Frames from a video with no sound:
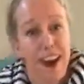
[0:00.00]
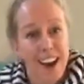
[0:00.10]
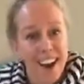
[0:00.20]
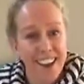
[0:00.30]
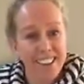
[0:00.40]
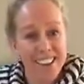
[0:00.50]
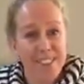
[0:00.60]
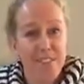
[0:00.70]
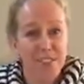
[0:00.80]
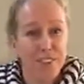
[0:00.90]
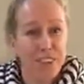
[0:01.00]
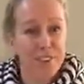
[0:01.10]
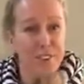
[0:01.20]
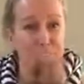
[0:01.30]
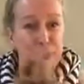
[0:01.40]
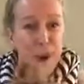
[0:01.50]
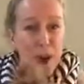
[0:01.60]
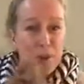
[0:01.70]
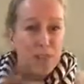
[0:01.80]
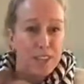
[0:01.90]
Hi, Stephanie Rainey from the
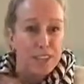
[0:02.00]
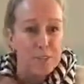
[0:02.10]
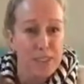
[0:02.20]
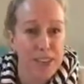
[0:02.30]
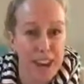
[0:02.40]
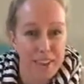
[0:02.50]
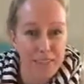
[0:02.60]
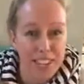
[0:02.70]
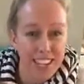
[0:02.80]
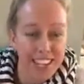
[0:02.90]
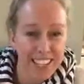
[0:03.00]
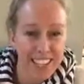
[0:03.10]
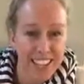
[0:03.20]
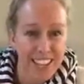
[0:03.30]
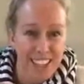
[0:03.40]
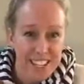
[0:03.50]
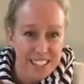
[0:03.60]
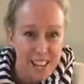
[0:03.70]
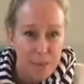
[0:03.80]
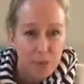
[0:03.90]
Aqua Academy here.
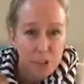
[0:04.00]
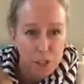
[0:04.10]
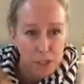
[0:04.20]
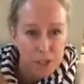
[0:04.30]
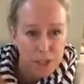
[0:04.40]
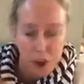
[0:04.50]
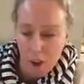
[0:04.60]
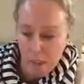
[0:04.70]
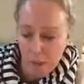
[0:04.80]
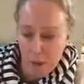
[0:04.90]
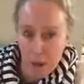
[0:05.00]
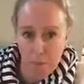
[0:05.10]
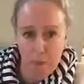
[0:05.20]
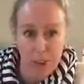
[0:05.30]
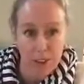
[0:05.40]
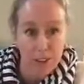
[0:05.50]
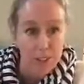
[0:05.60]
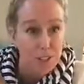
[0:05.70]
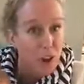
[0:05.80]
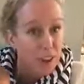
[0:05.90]
Today we're going to be talking about parent
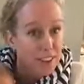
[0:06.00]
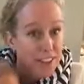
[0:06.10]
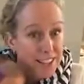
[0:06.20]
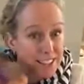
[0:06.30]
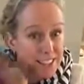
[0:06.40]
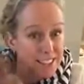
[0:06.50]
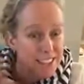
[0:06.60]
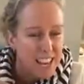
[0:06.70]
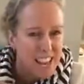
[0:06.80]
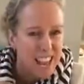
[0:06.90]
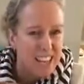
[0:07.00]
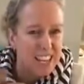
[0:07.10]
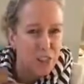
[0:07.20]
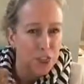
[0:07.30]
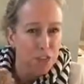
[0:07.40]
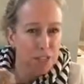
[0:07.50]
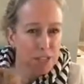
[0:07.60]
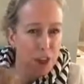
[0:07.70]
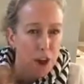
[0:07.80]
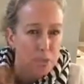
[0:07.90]
and tot classes and 3
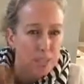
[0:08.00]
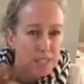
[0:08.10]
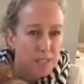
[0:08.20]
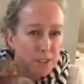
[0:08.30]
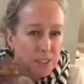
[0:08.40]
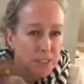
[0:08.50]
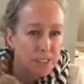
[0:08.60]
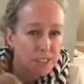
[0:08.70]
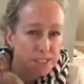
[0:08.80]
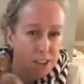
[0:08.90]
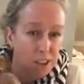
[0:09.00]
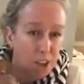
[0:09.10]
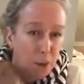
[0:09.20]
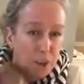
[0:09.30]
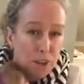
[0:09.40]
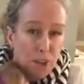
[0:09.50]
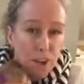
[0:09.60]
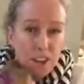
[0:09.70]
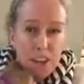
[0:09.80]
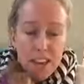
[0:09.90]
top secret things that are going
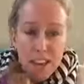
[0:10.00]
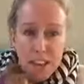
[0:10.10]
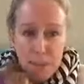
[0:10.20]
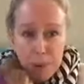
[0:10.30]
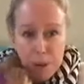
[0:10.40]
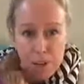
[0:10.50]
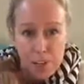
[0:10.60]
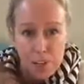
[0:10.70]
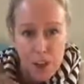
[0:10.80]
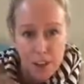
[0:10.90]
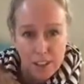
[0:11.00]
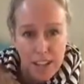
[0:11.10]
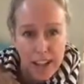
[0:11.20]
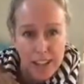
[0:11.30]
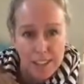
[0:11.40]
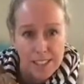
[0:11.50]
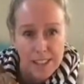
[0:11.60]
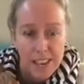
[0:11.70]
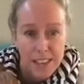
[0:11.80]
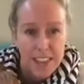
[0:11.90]
on in a parent and tot class
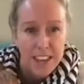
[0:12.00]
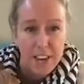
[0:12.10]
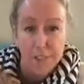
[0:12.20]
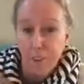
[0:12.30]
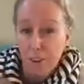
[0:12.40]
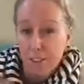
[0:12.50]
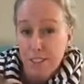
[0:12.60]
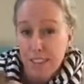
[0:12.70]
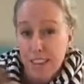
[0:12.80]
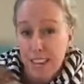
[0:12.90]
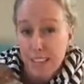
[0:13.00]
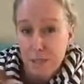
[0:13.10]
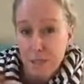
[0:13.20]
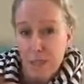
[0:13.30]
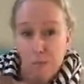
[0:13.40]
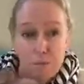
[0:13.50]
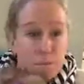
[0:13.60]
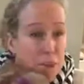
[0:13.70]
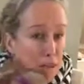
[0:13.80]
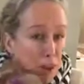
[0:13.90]
that at first glance
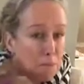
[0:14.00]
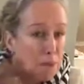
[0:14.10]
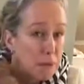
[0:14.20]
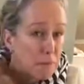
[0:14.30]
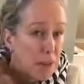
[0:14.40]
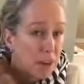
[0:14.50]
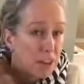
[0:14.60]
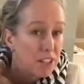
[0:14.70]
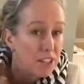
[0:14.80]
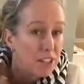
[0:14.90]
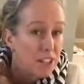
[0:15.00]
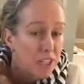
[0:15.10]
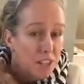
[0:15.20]
may not be apparent.